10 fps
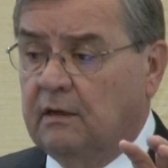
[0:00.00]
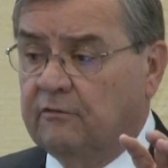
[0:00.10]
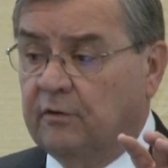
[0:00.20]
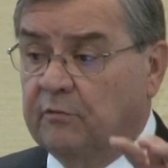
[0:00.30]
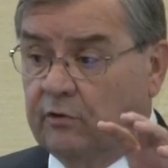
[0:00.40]

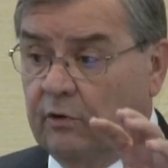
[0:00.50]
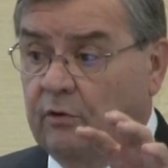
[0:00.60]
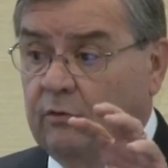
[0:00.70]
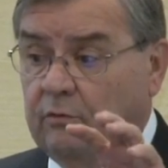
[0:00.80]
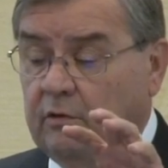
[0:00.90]
from their
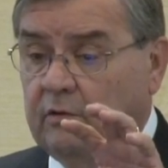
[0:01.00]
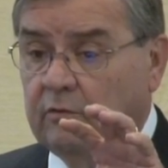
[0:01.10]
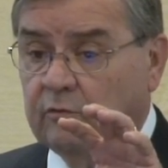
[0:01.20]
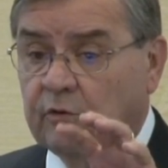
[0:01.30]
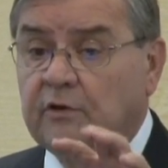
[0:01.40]
own
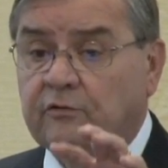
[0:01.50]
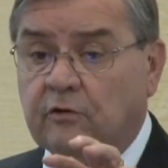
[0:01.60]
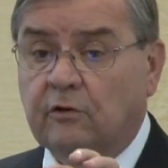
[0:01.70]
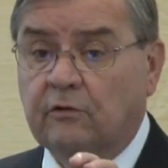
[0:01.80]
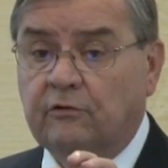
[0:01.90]

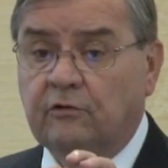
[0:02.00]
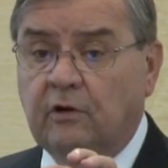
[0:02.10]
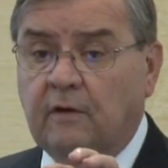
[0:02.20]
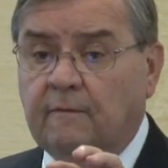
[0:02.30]
research